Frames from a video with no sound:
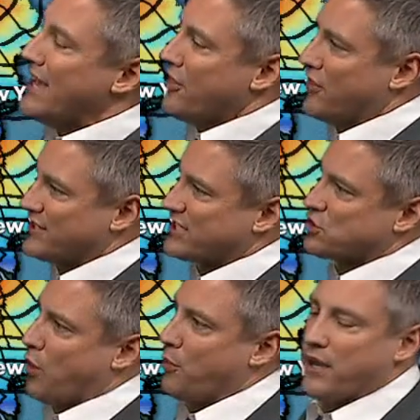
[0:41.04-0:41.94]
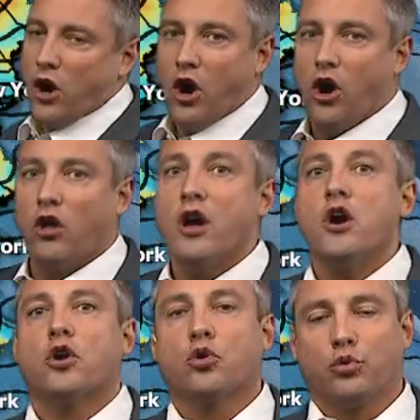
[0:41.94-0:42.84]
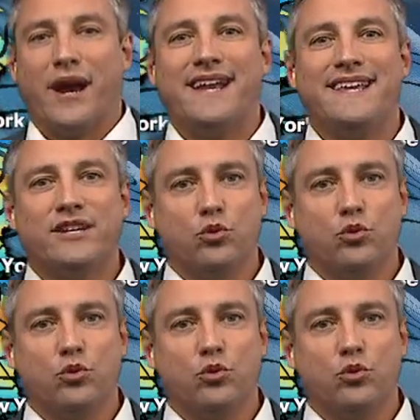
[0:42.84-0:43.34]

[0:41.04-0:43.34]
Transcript: this is what we call gradient